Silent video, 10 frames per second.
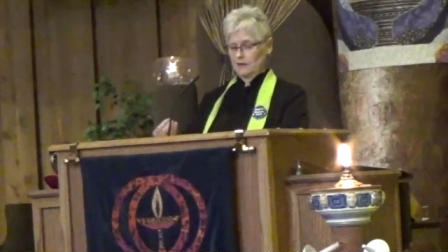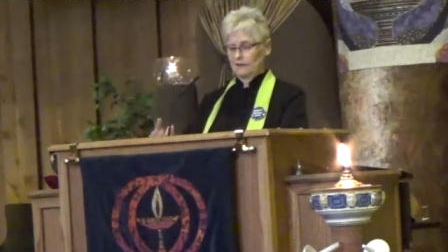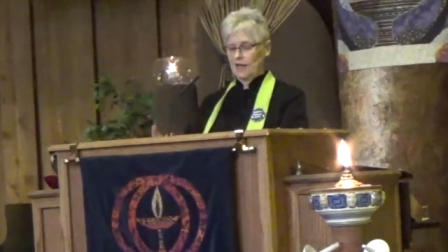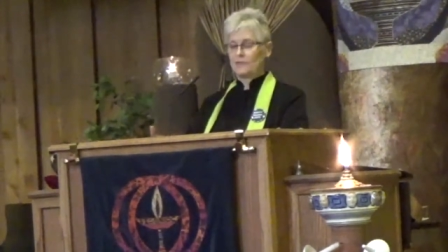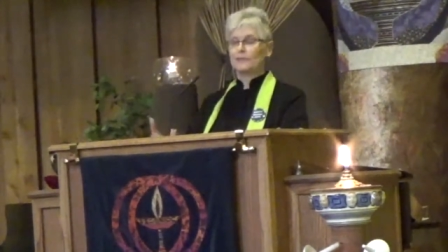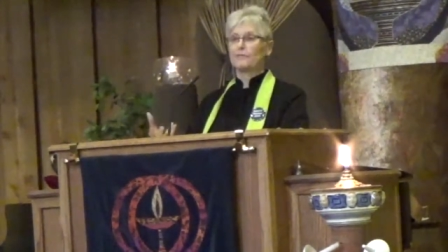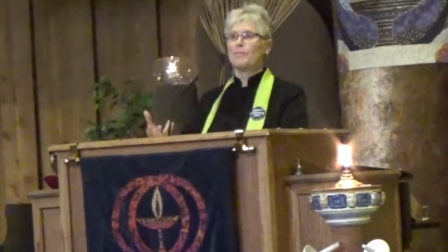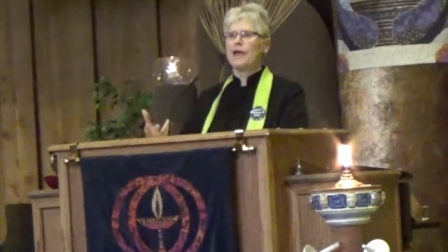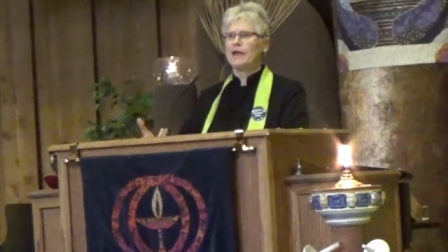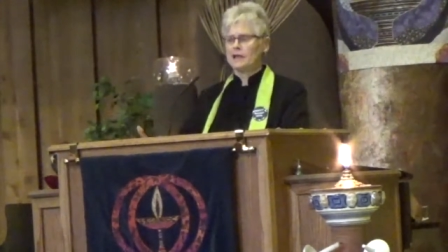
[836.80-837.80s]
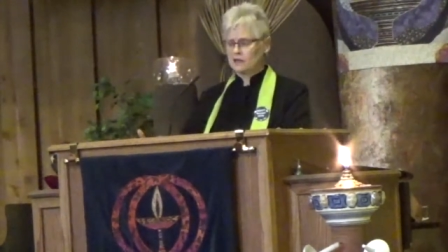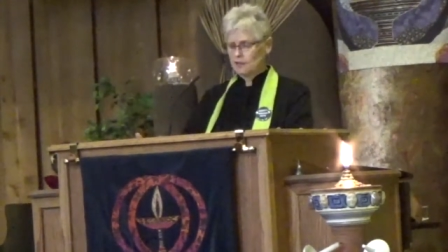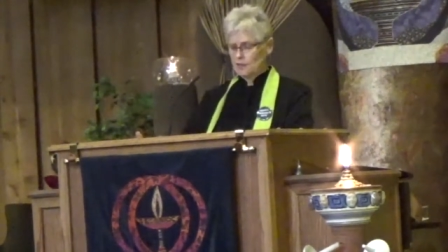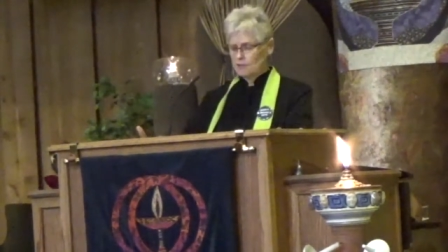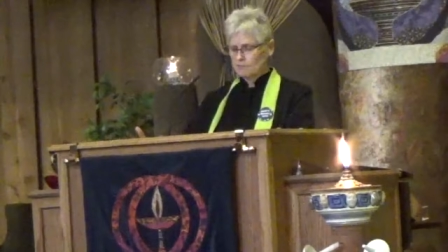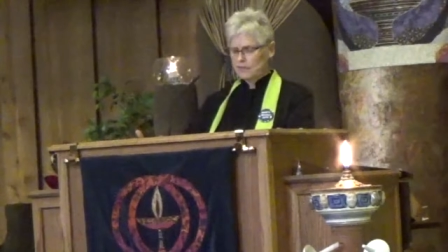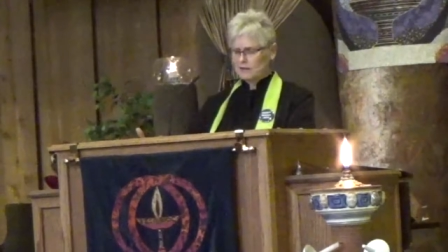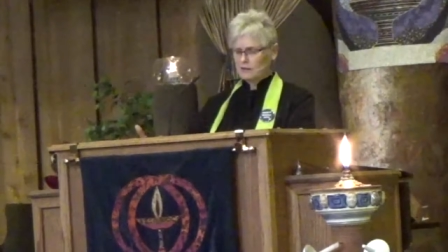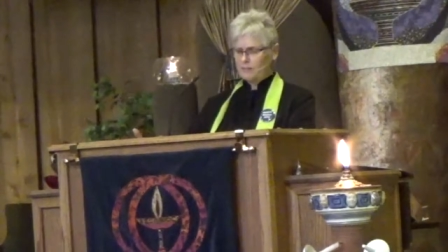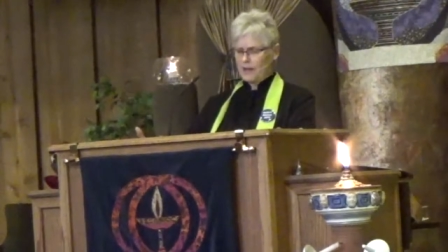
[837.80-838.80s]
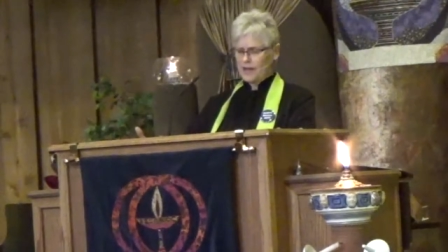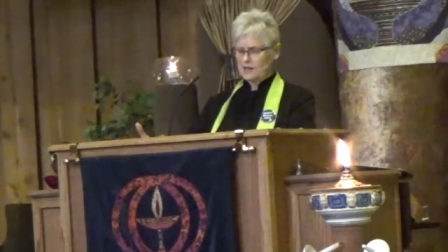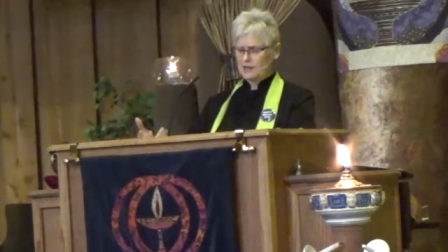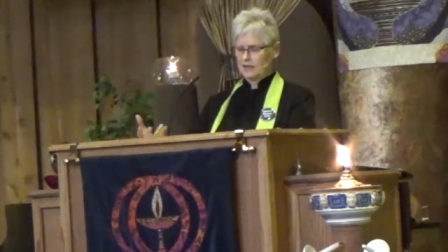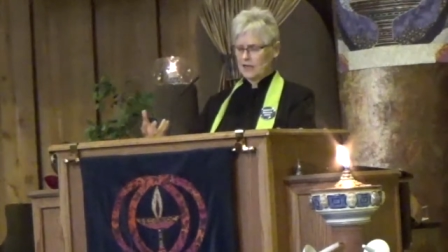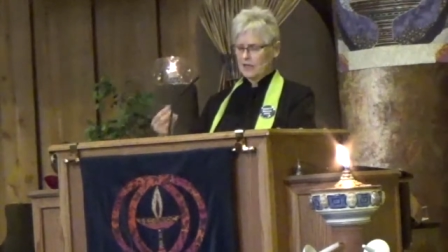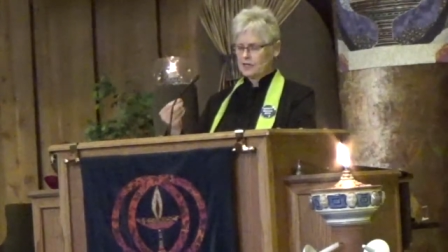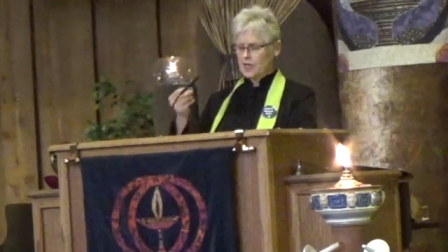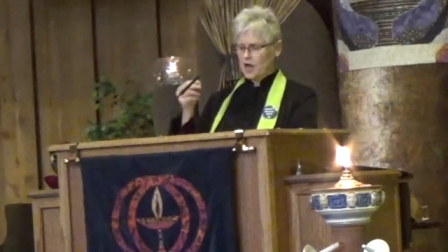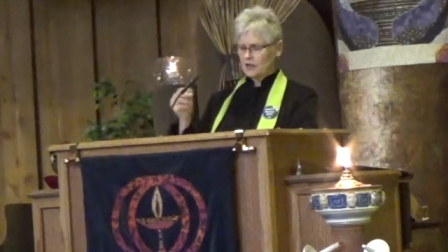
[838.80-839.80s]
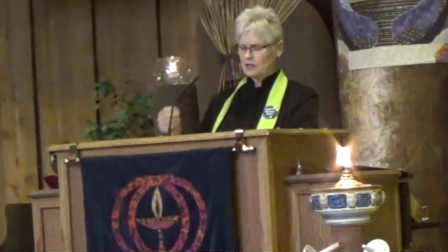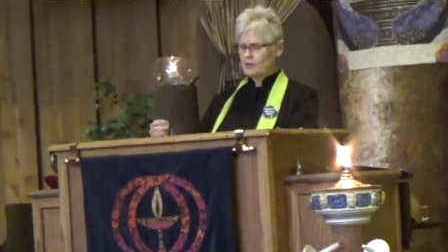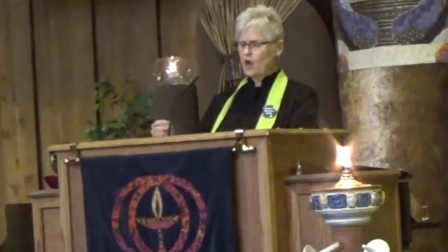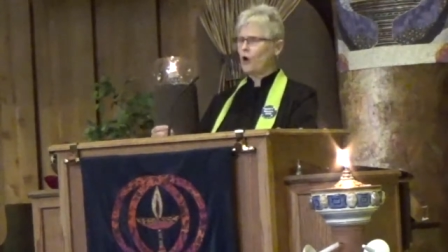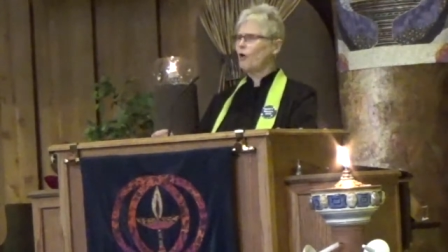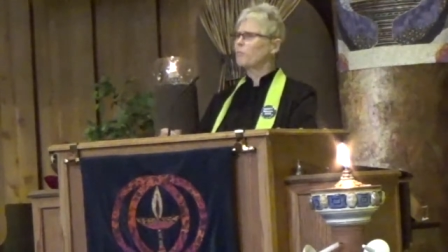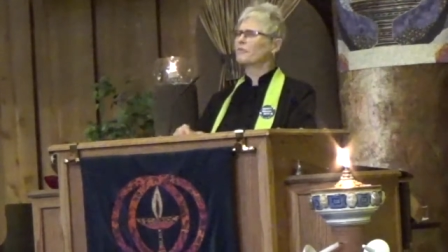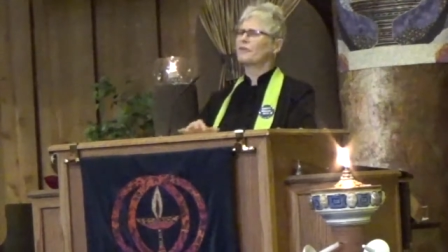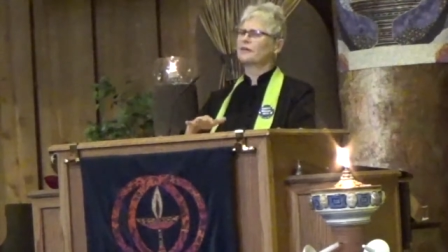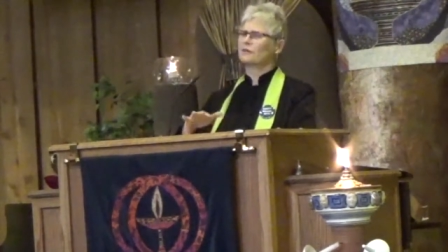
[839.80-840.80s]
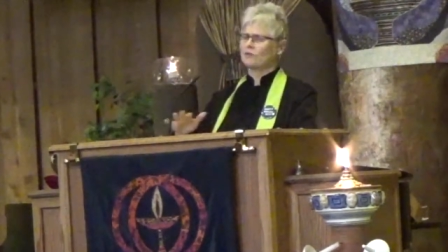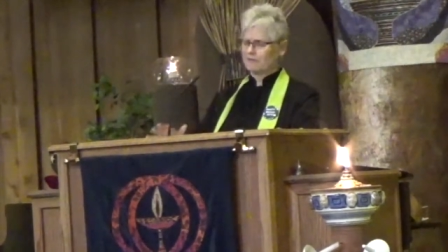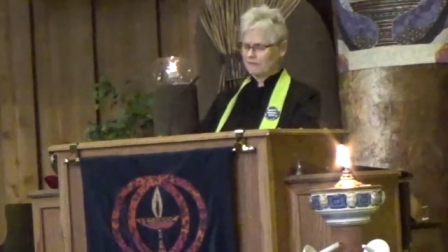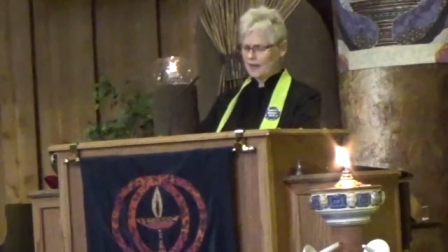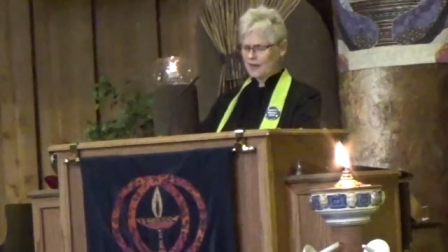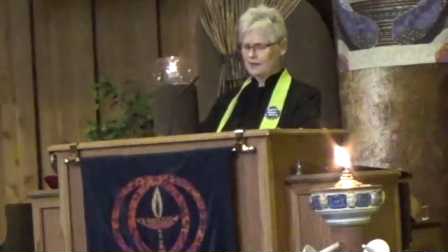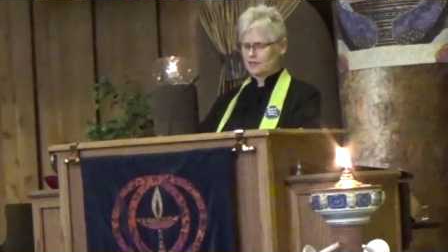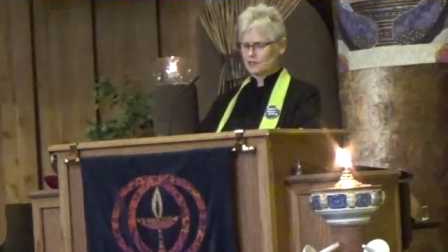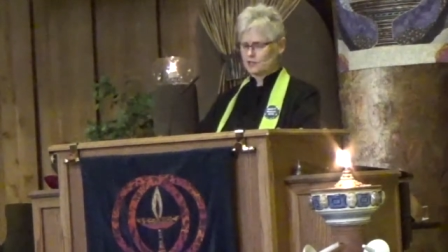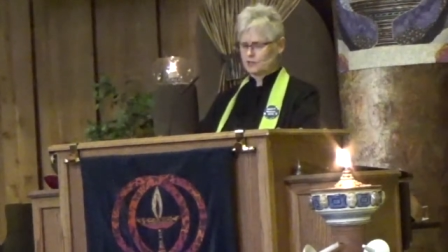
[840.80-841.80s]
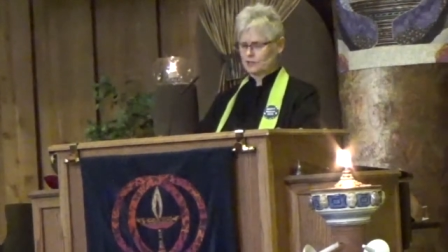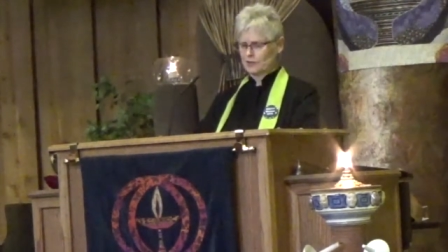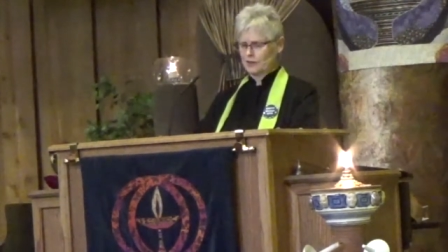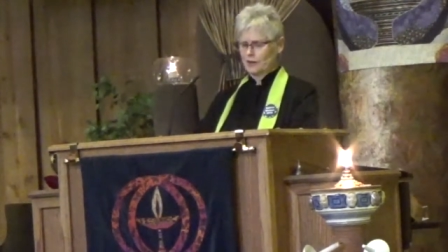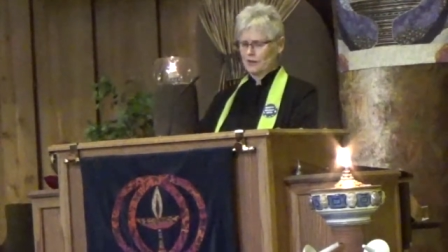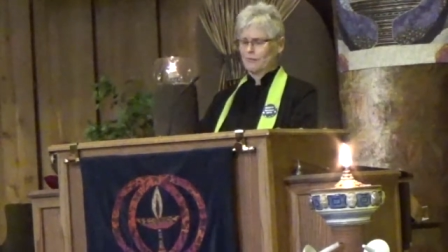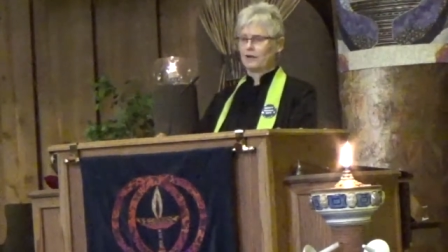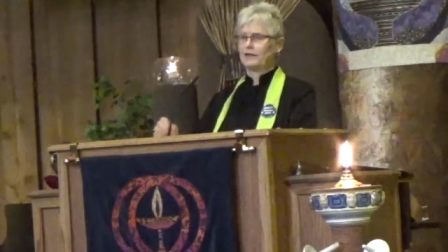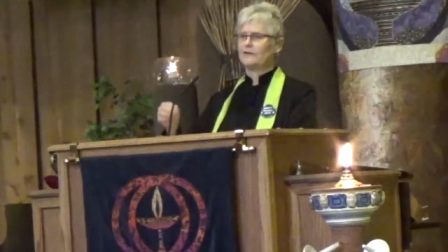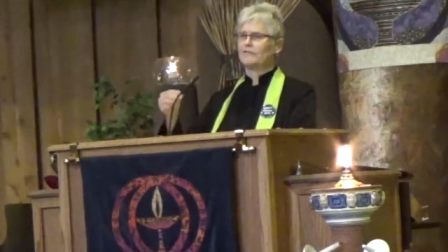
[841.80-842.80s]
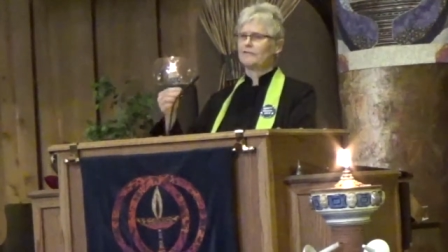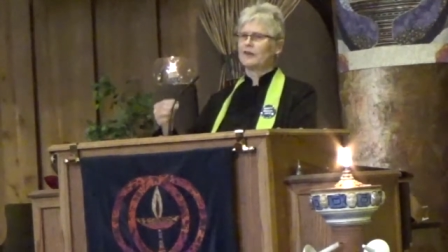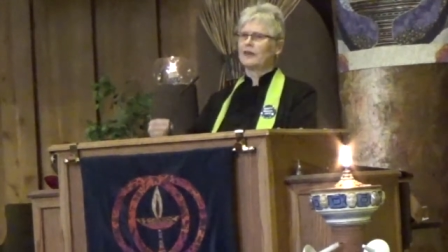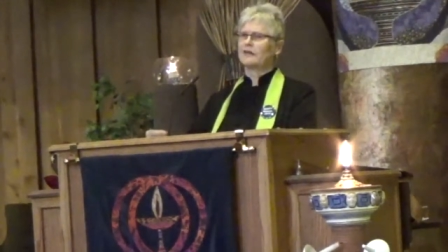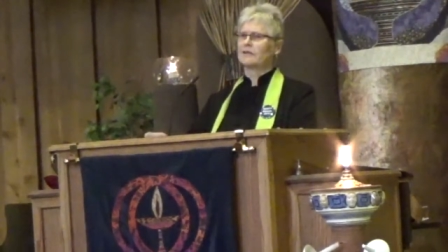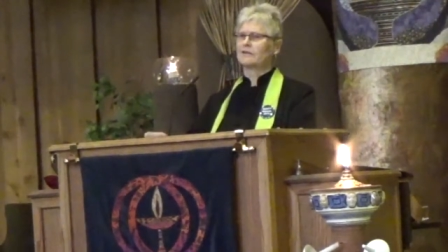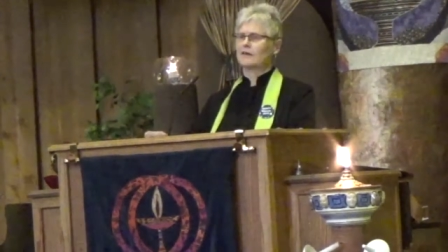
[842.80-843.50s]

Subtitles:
Let the pain be the pain, not in the hope that it will vanish, but in faith